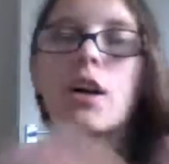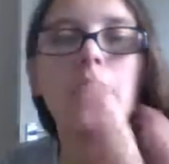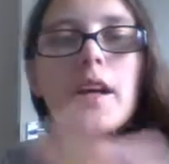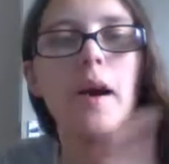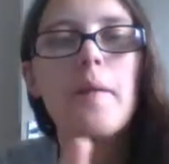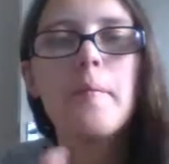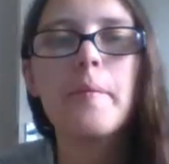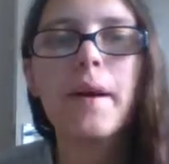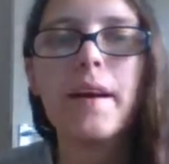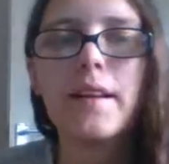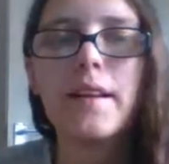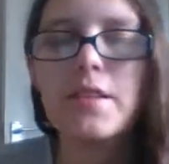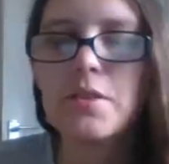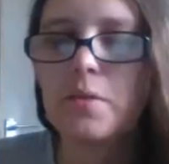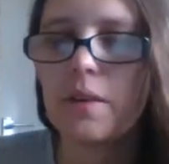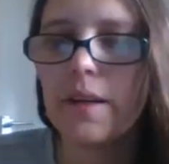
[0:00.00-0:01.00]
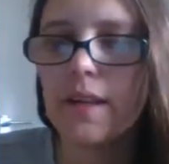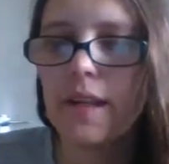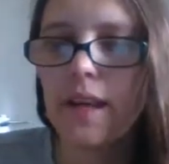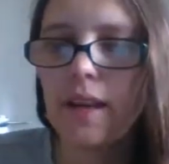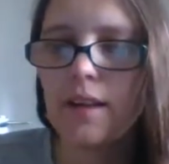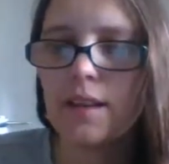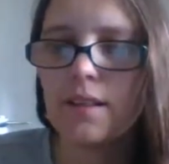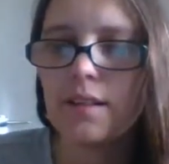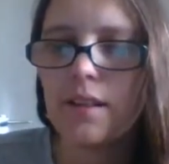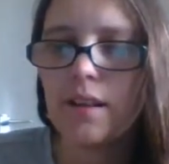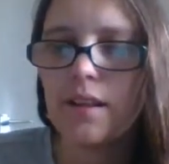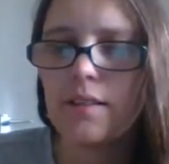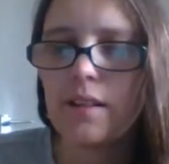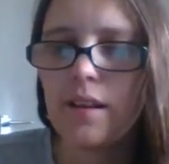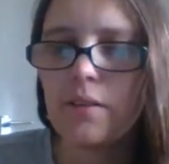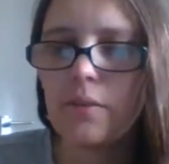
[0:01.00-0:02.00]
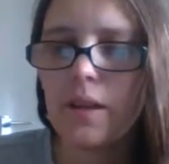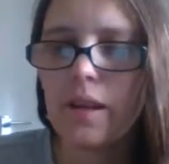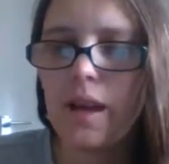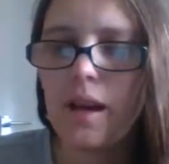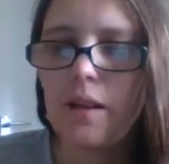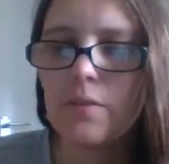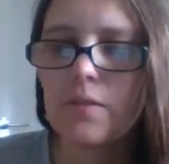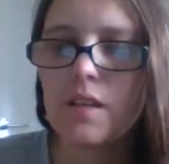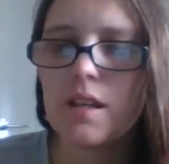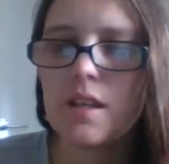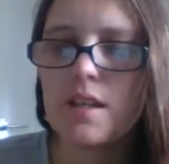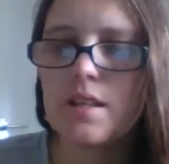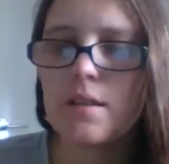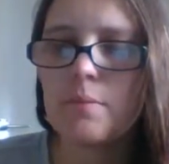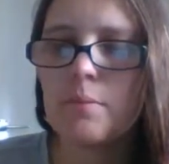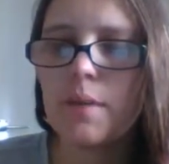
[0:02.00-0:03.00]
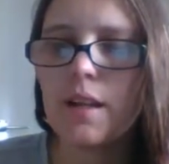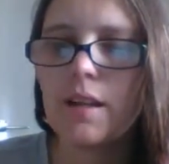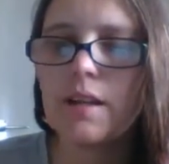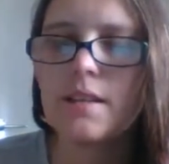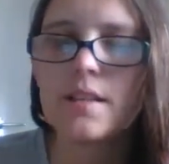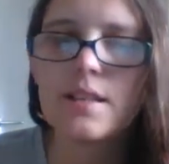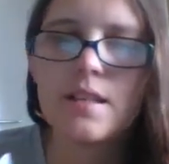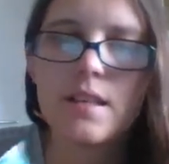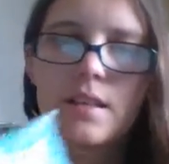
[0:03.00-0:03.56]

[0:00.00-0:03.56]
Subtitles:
come back to it again. Then we had these Millions